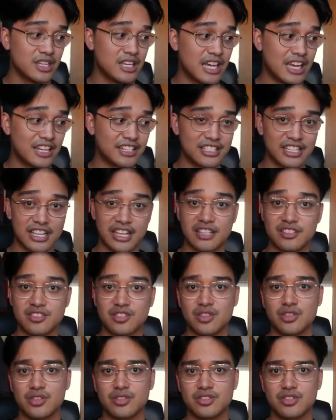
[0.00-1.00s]
And yeah,
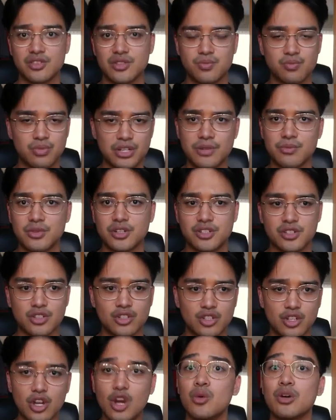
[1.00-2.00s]
so just pretty much
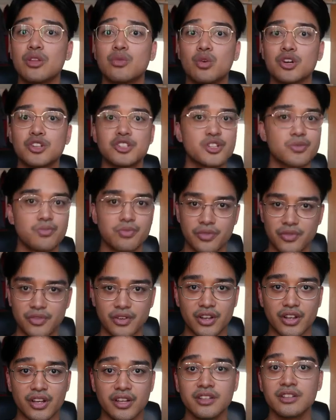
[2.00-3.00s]
go with what you
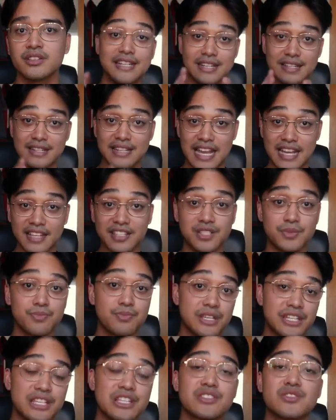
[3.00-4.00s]
prefer. The next
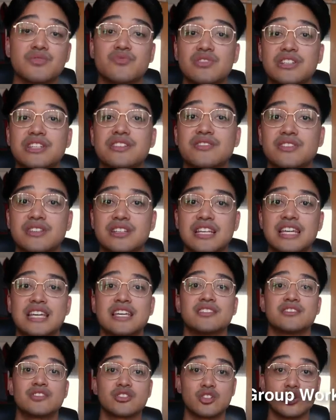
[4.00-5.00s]
biggest reason
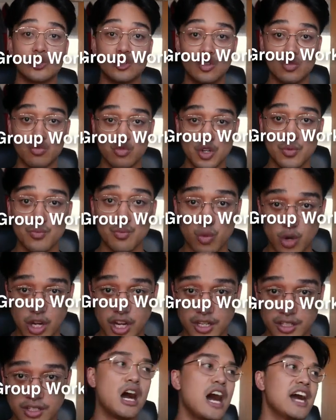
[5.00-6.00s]
is group
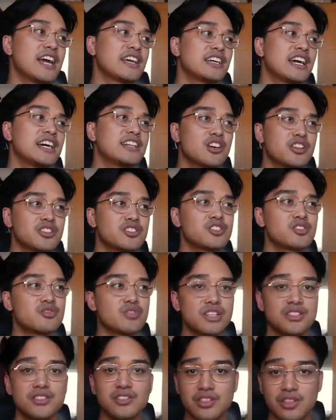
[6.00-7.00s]
work. I cannot
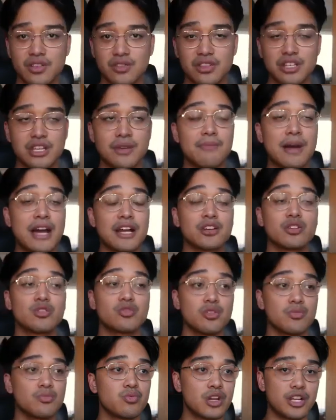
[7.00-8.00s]
stress to you the amount of
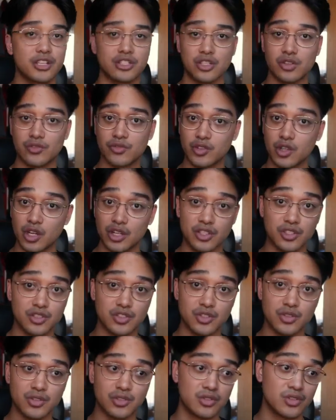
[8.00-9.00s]
group work you've got to
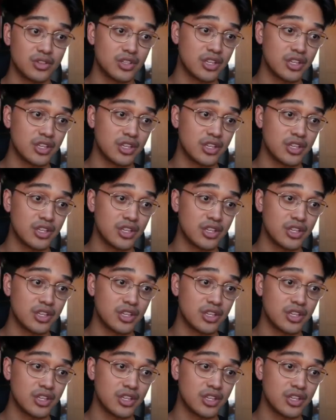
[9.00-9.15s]
do